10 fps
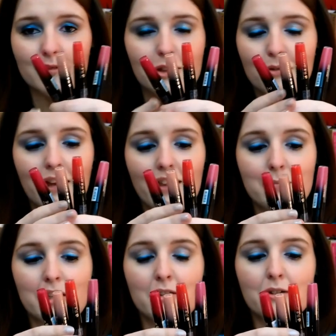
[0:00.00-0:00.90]
don't get them
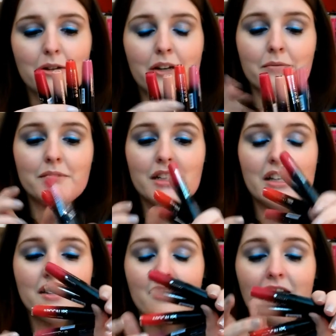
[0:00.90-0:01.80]
in Norway, at
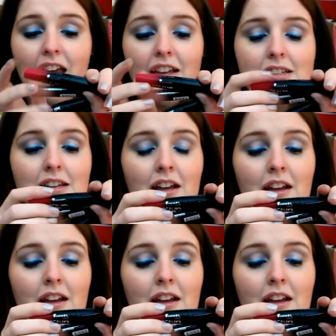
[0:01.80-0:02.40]
least not yet.